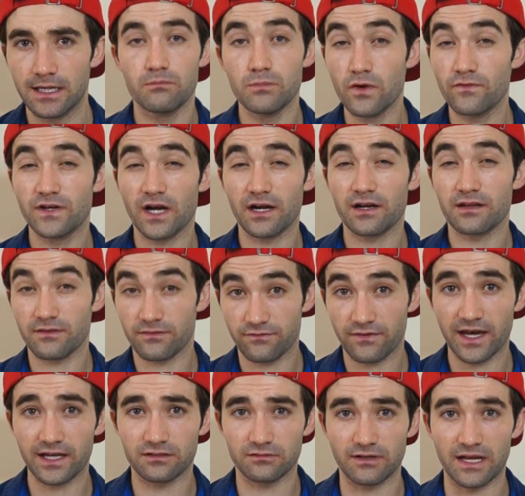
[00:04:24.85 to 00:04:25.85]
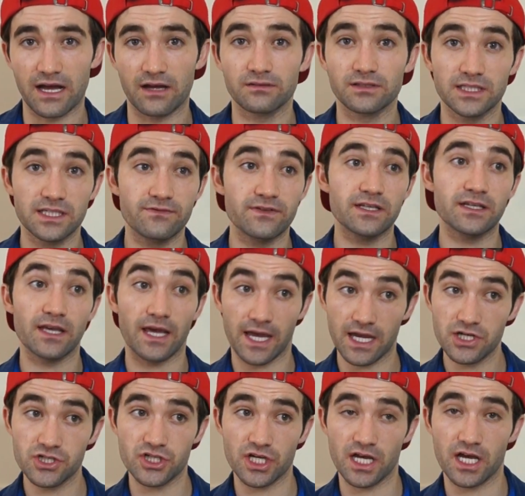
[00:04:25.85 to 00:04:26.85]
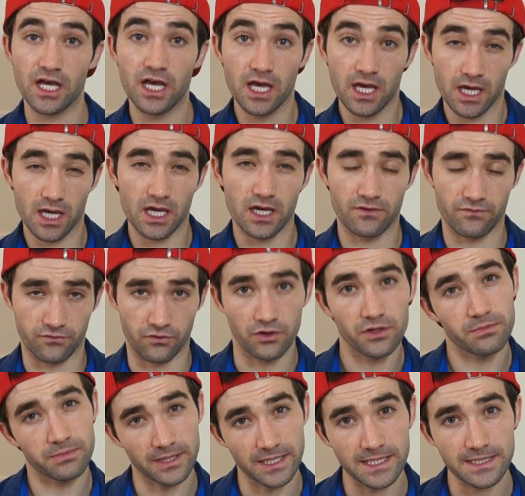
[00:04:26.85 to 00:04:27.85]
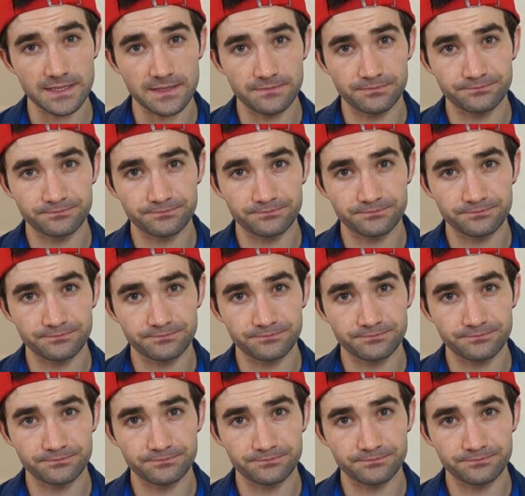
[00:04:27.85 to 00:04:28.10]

moved on to the final round, leaving Asia in 4th place.